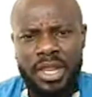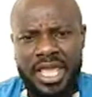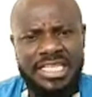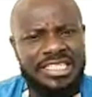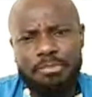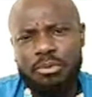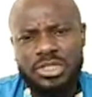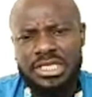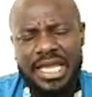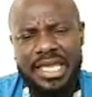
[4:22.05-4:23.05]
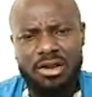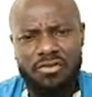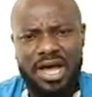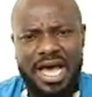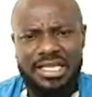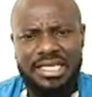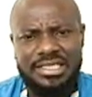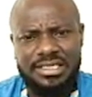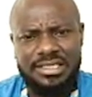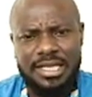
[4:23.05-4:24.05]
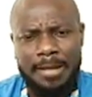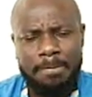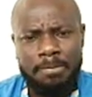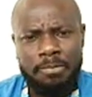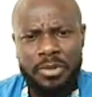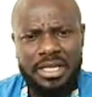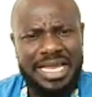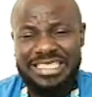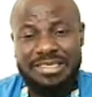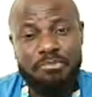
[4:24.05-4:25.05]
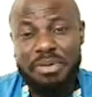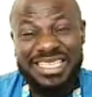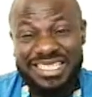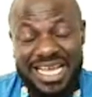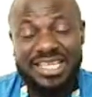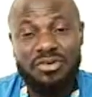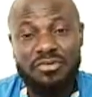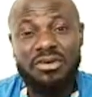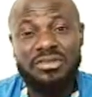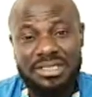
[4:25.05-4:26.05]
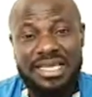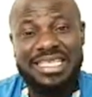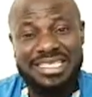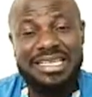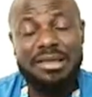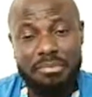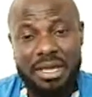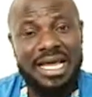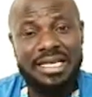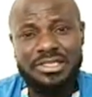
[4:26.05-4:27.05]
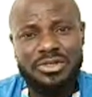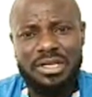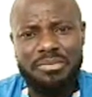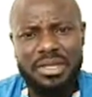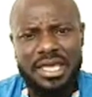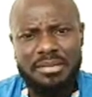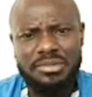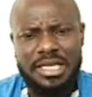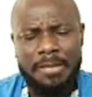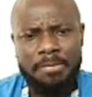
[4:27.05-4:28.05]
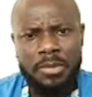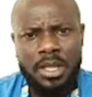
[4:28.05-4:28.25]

Mm. He's a poster girl of our athletics. Uh, that is the best chance of us getting a medal at this Olympic Games. Uh.